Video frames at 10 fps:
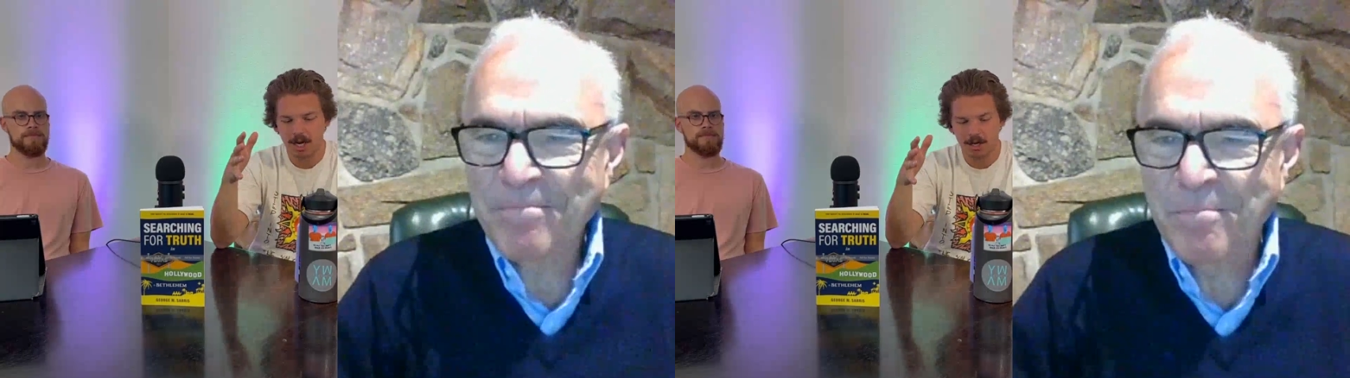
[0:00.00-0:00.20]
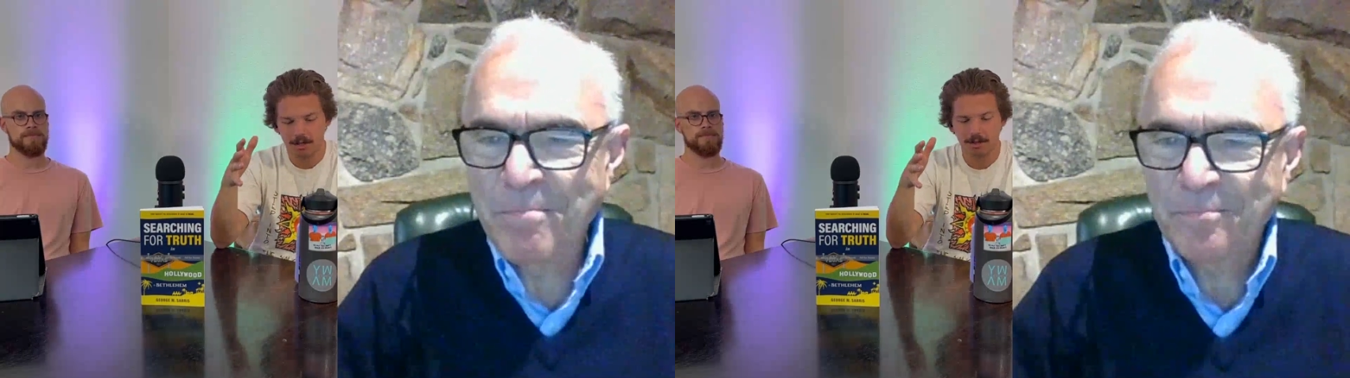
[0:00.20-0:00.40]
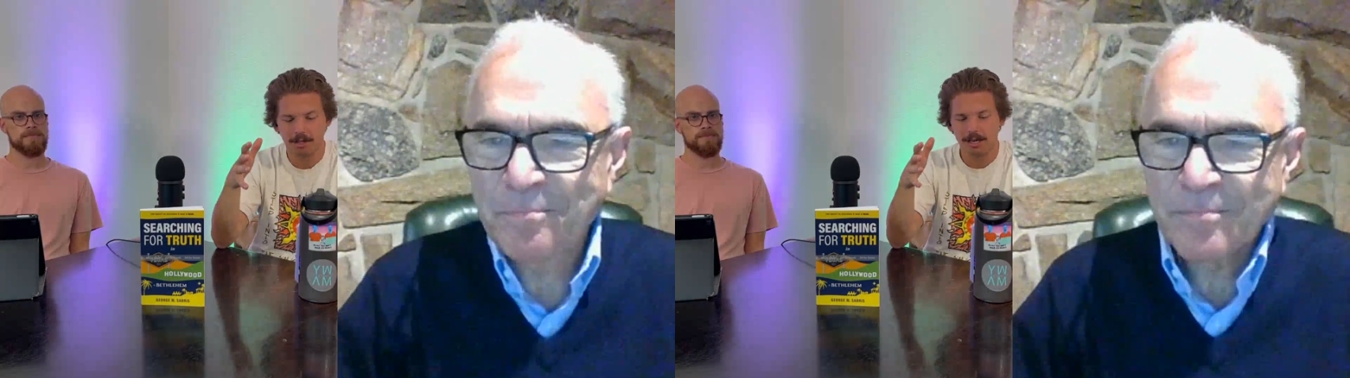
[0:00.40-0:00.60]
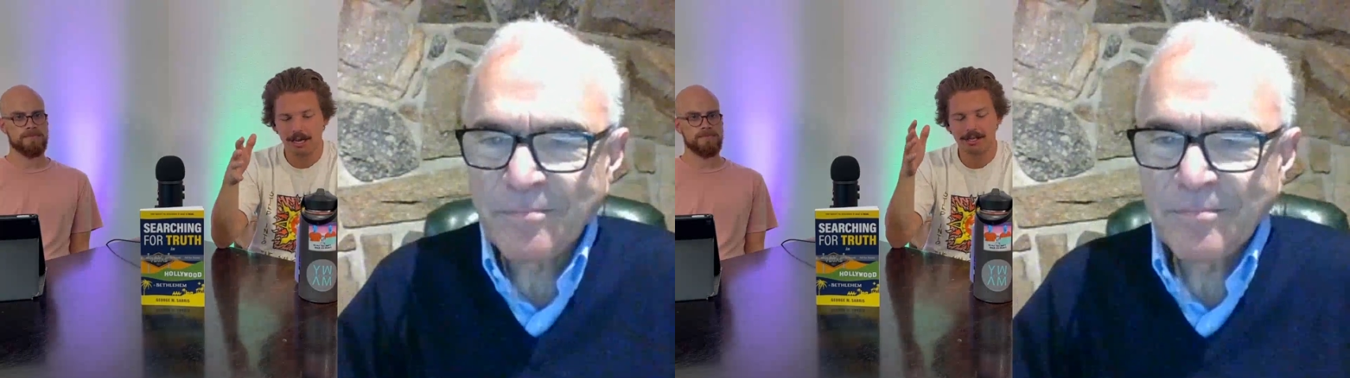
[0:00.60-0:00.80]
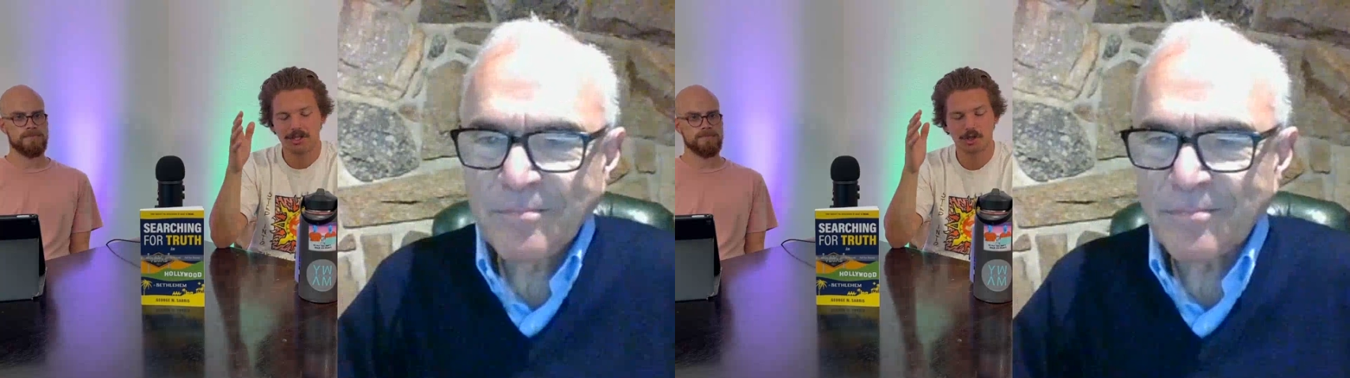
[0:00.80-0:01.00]
Speaker 1: called
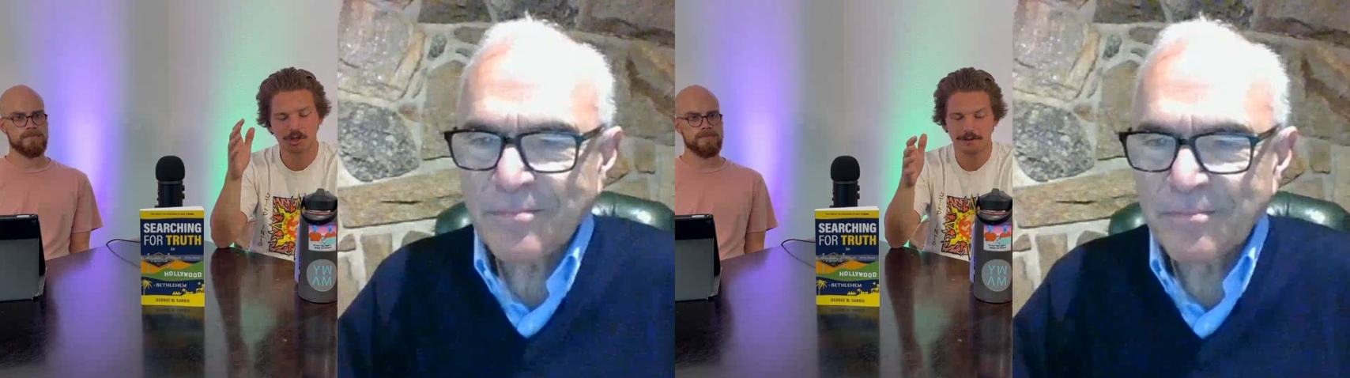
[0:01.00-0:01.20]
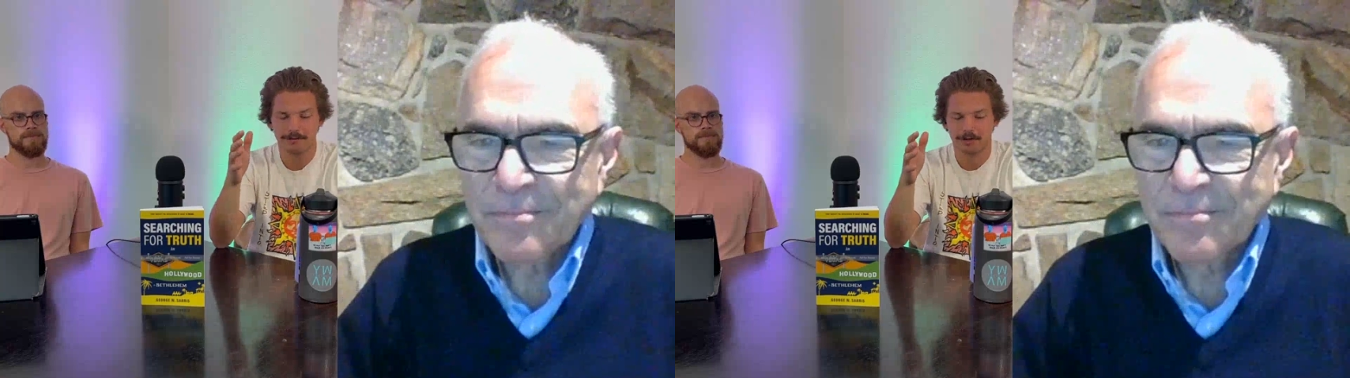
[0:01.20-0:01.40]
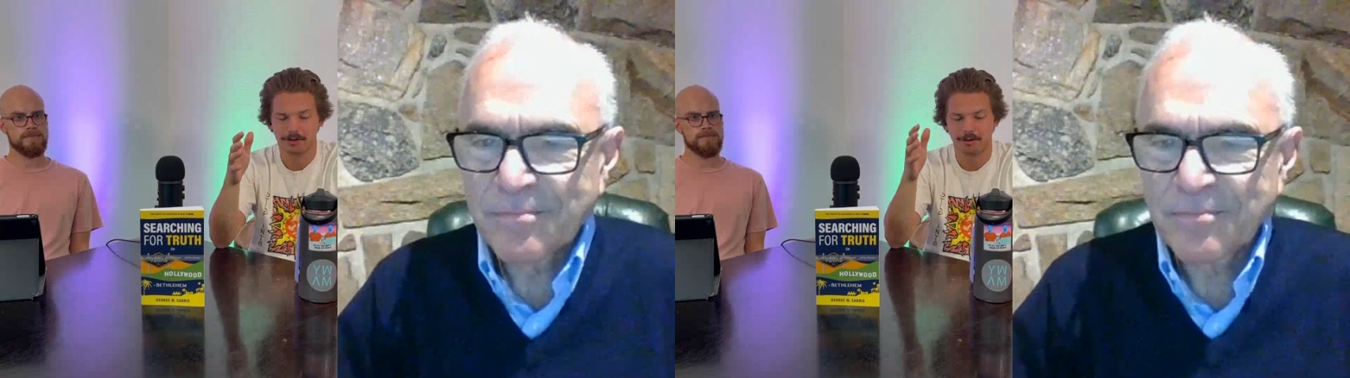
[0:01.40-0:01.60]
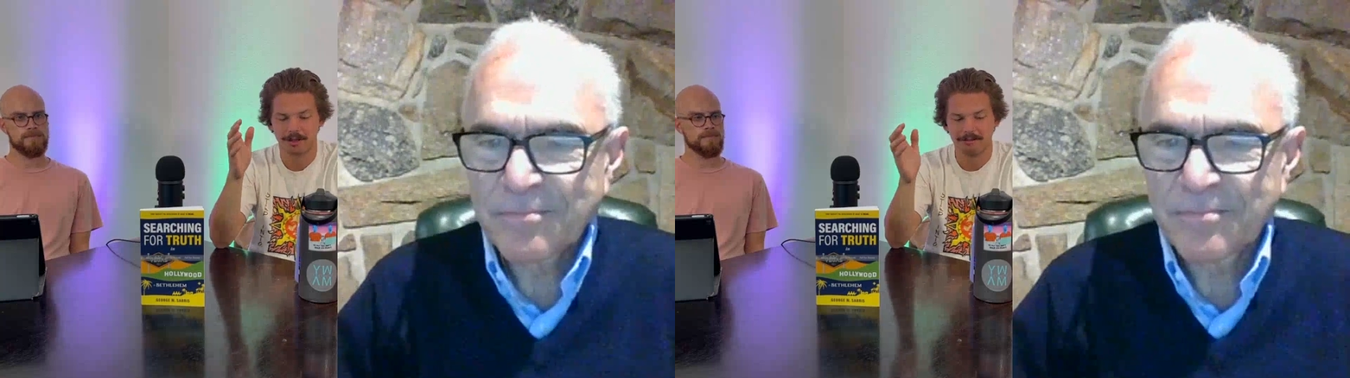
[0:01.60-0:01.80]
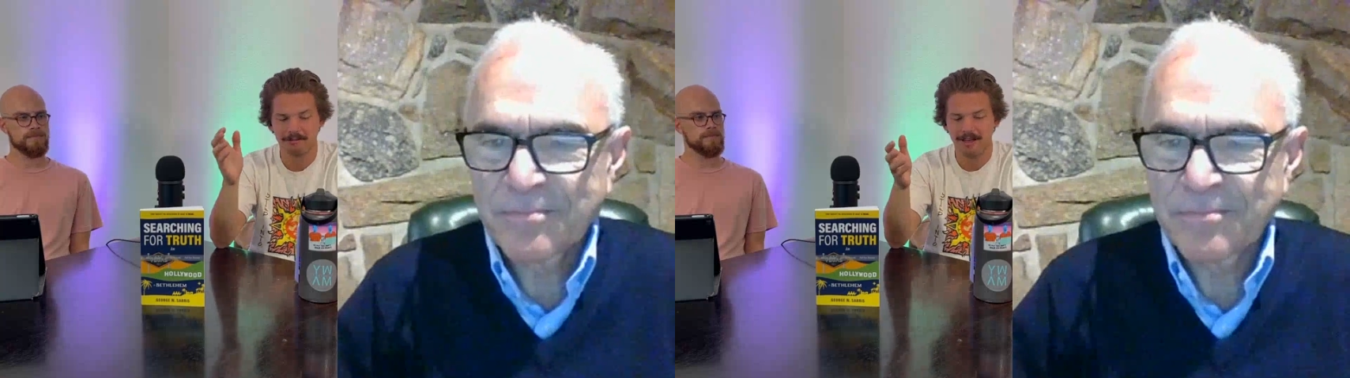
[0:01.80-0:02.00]
uh, Searching for
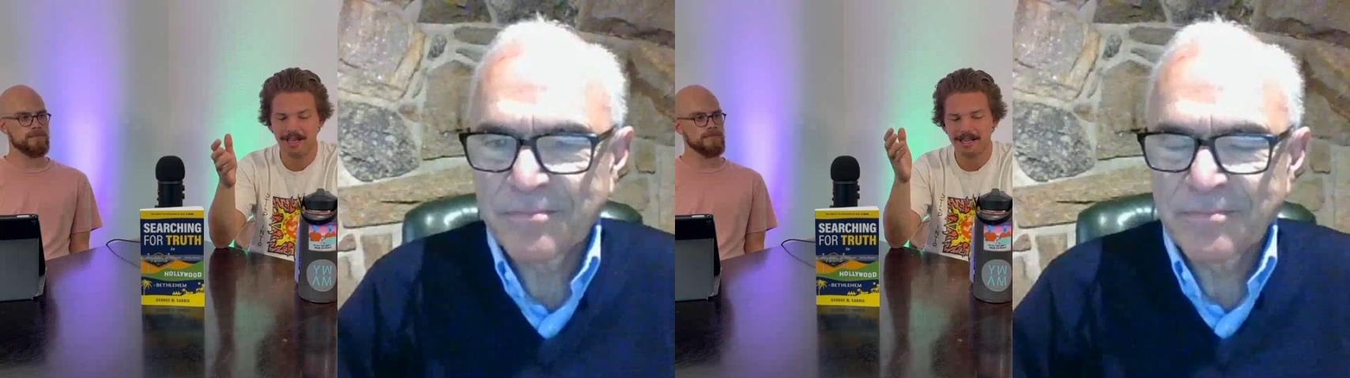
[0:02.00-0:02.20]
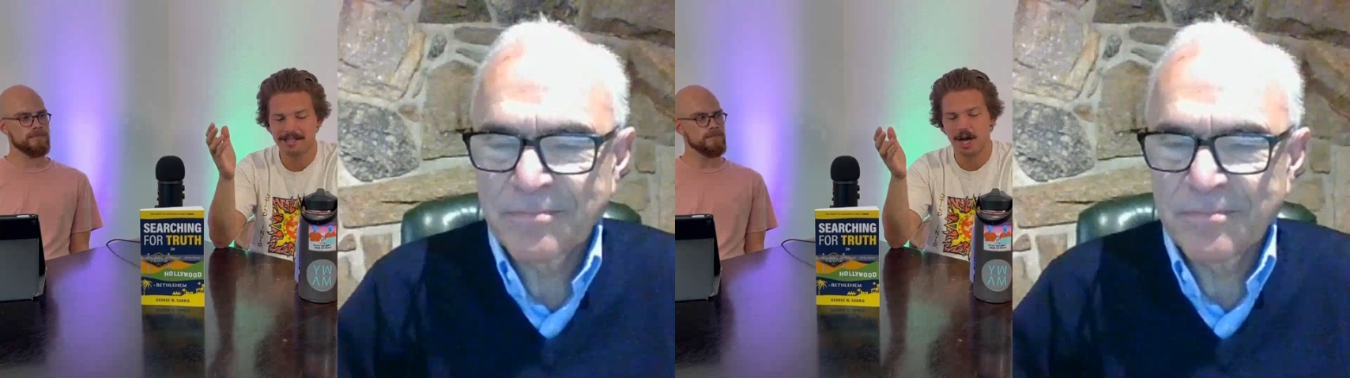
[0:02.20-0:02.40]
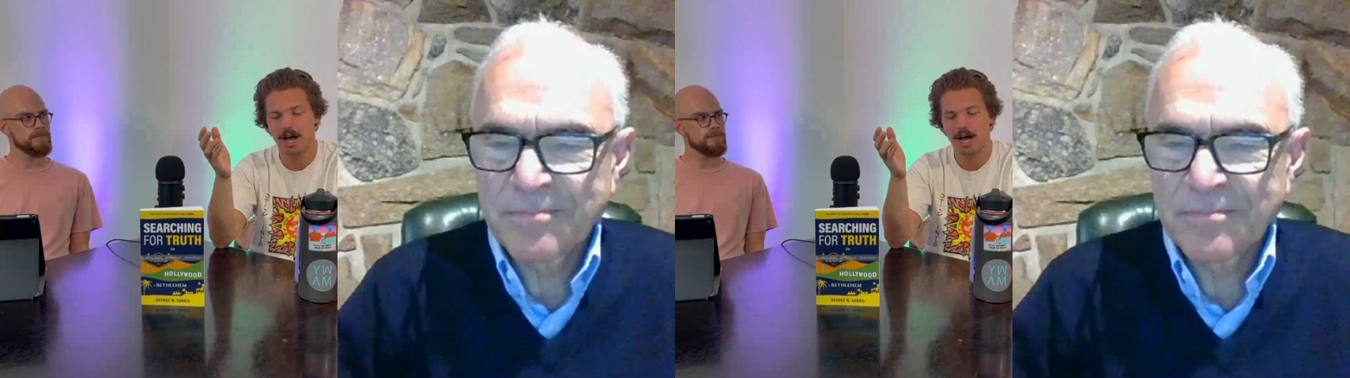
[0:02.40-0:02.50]
Truth in Vegas,